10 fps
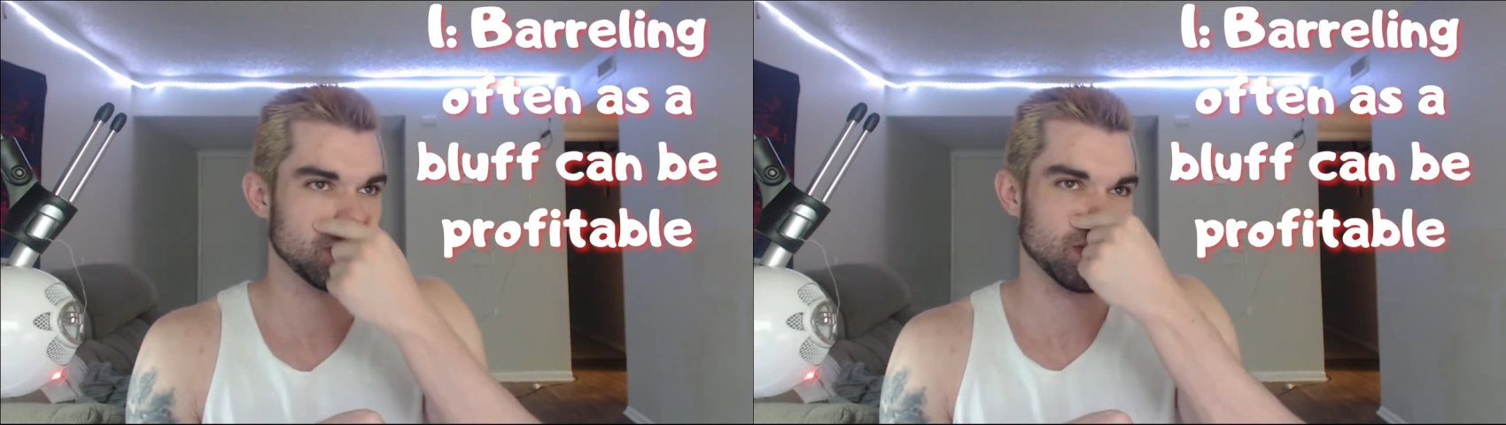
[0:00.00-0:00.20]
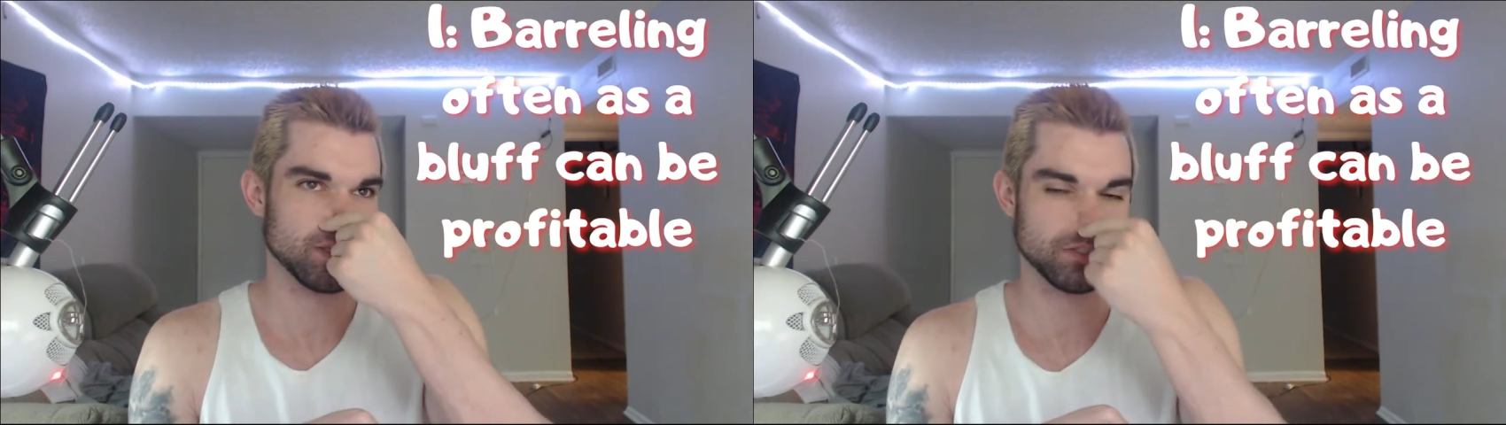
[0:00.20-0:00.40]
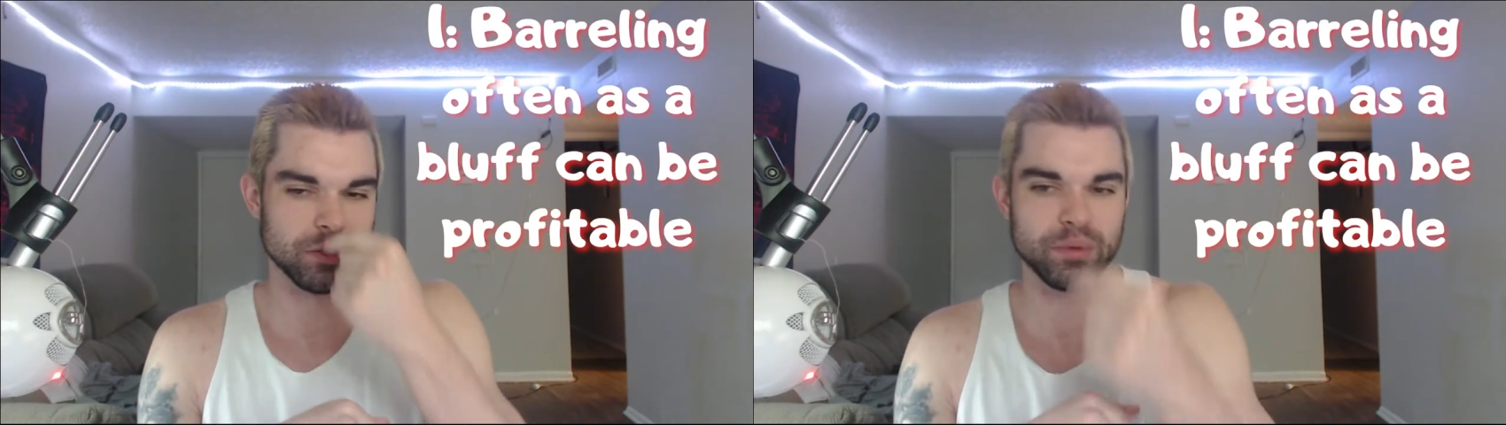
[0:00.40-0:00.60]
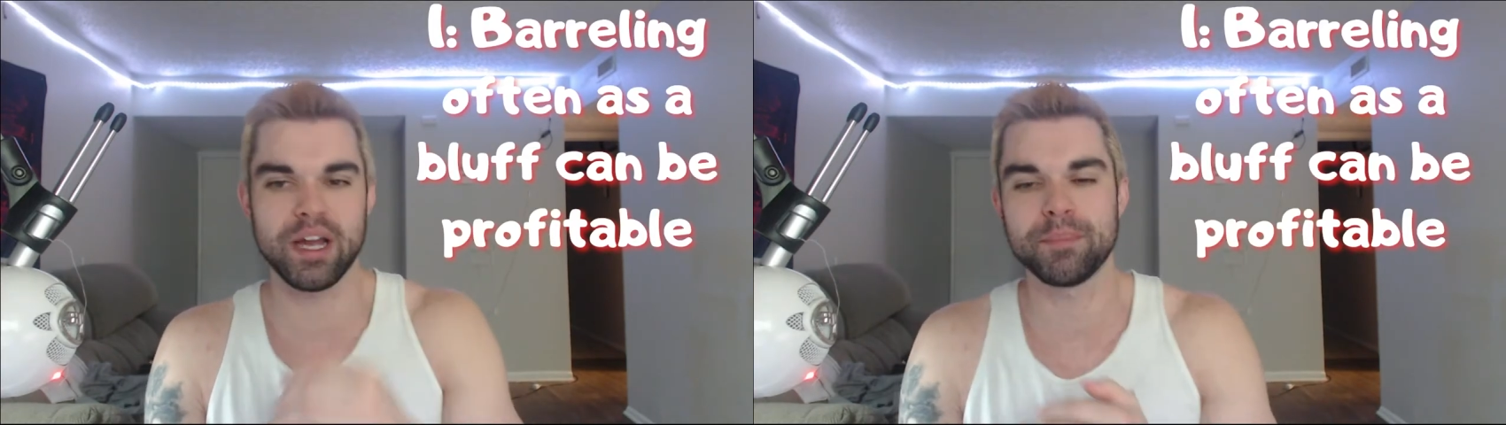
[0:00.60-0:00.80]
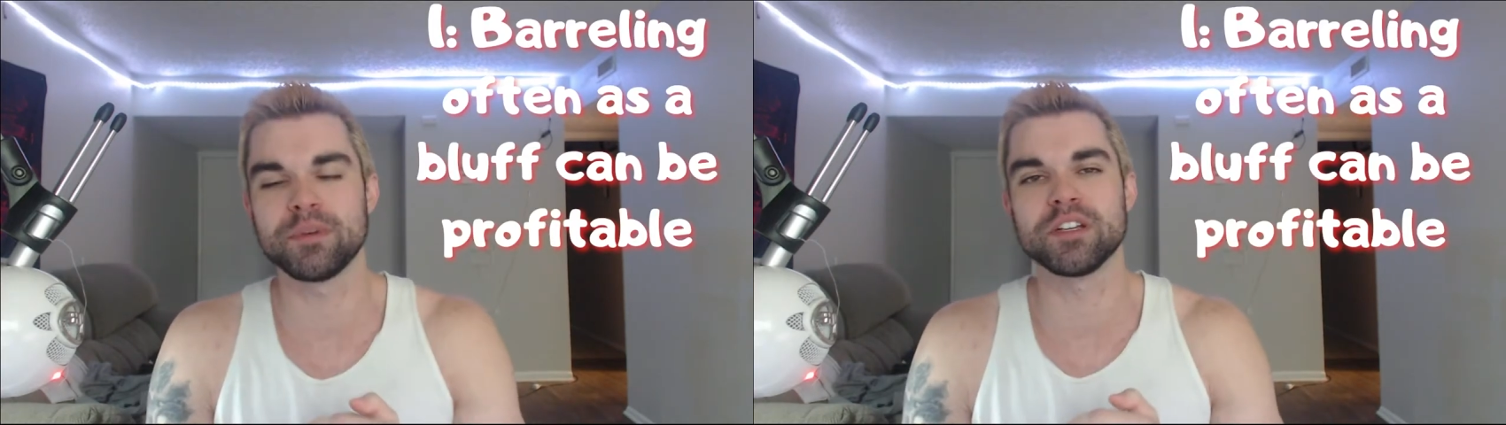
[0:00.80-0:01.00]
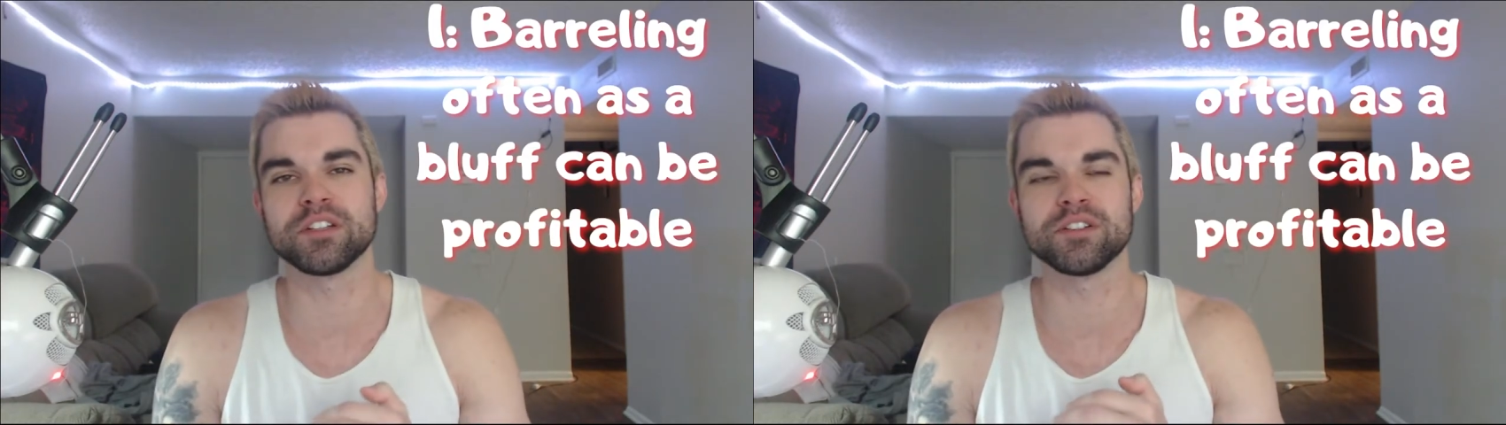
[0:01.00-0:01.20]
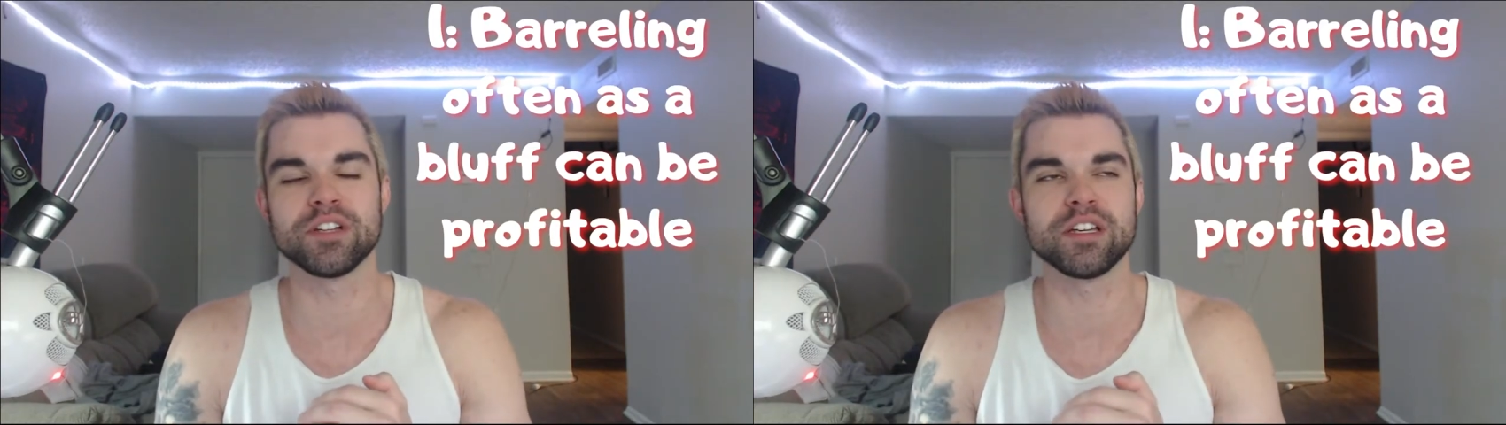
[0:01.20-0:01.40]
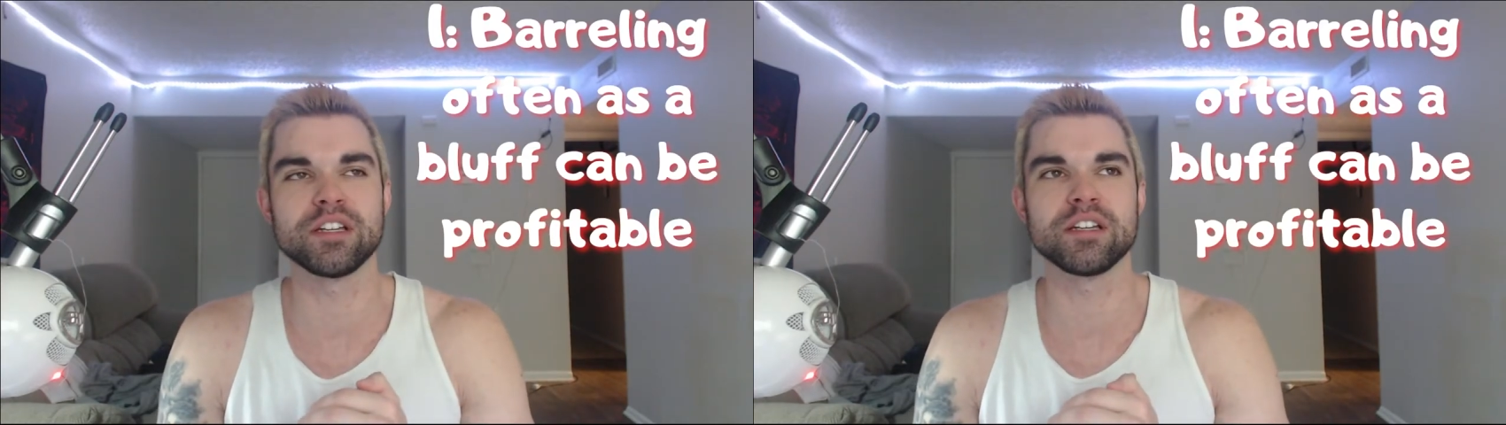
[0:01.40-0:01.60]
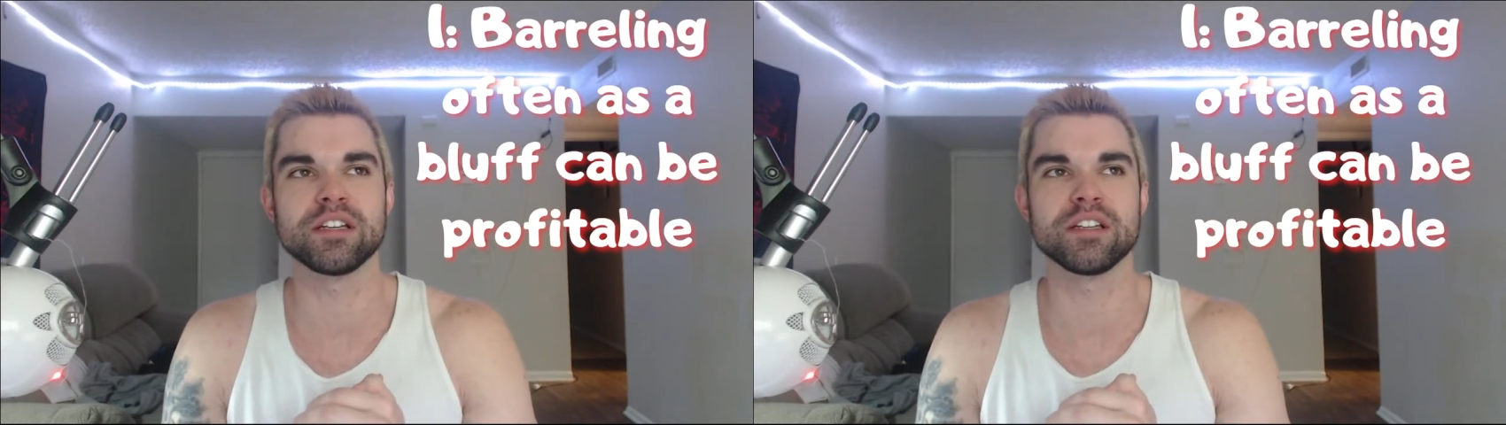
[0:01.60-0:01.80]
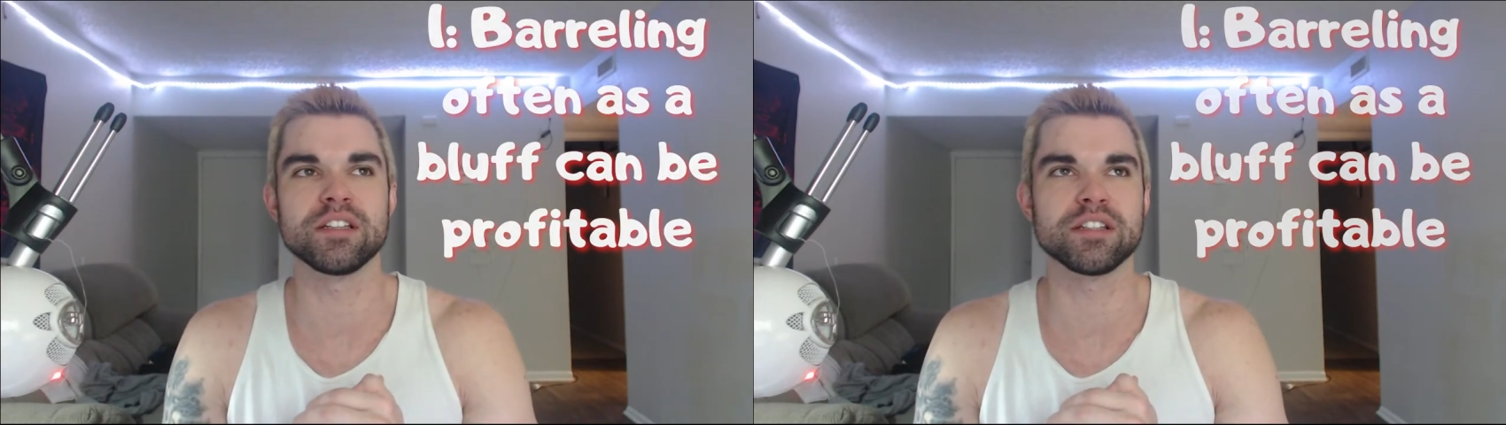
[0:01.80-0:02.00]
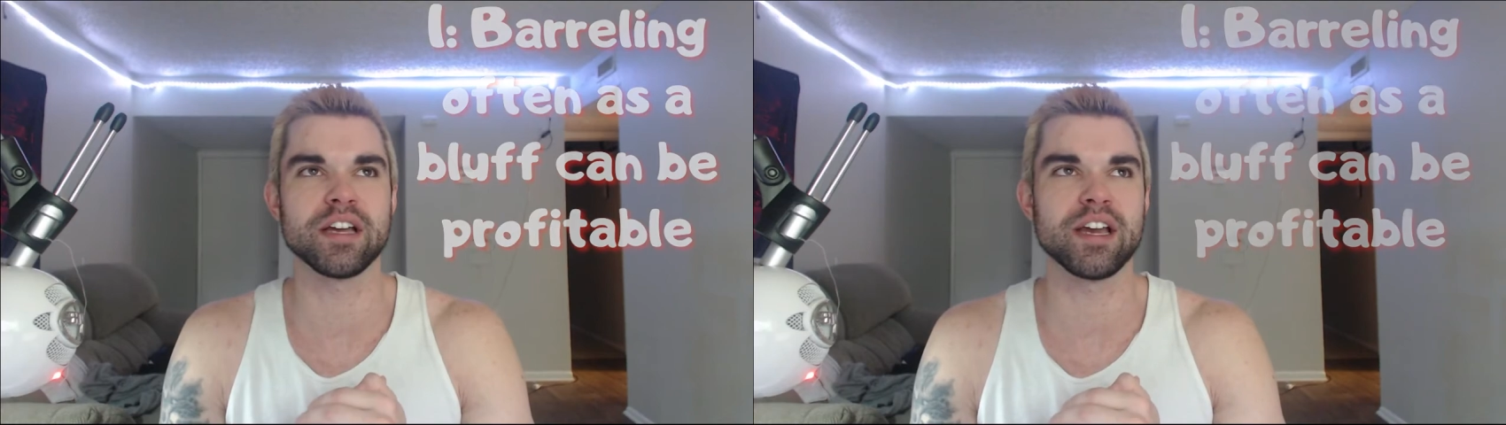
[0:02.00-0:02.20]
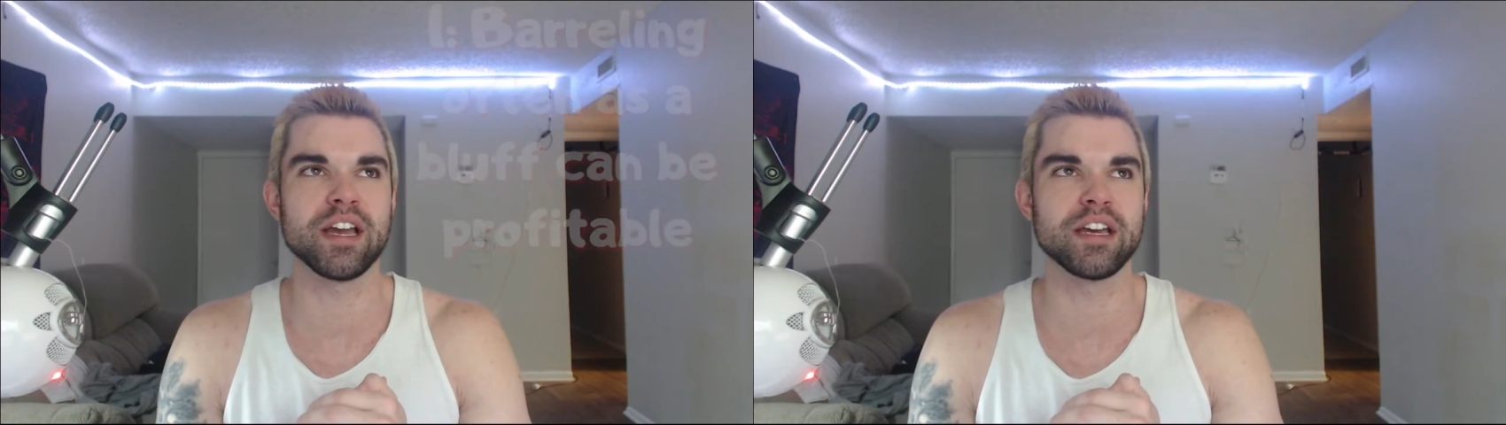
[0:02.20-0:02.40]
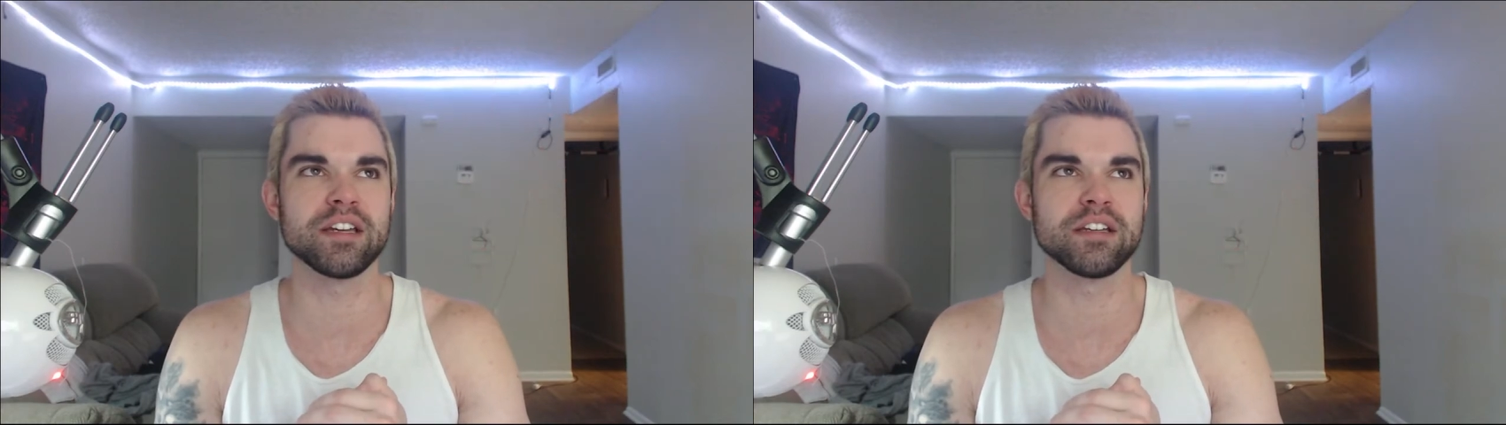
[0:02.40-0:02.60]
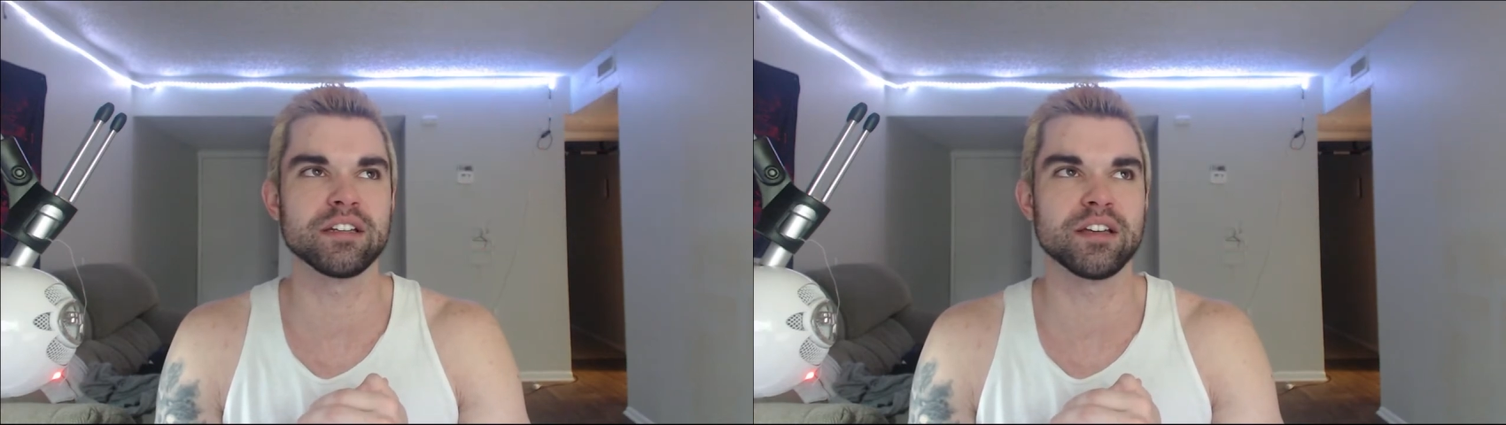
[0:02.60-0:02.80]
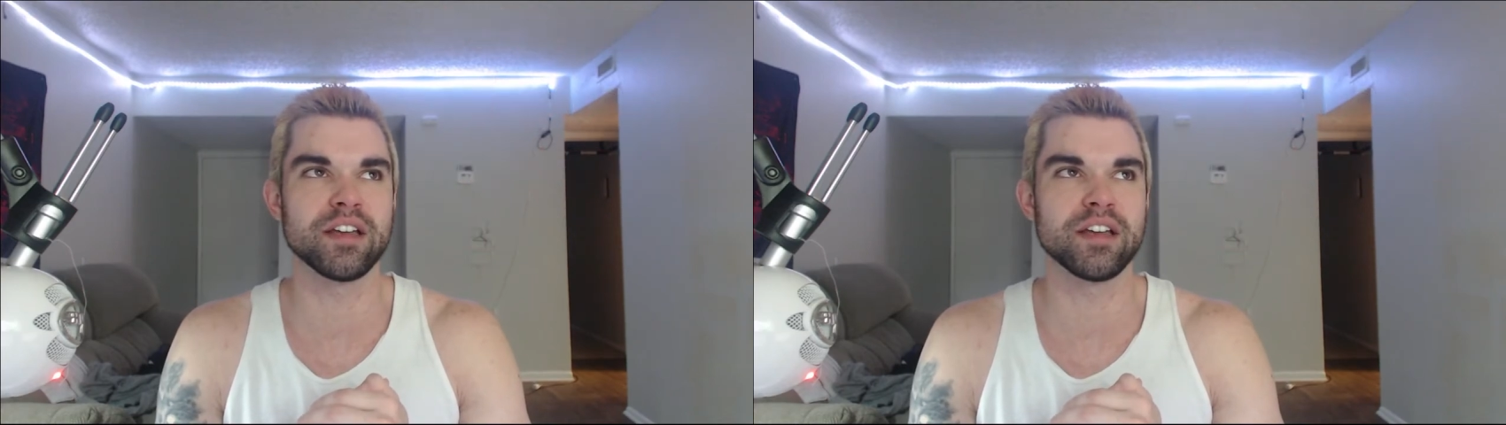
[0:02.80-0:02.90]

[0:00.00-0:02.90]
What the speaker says: So what happened yesterday is I had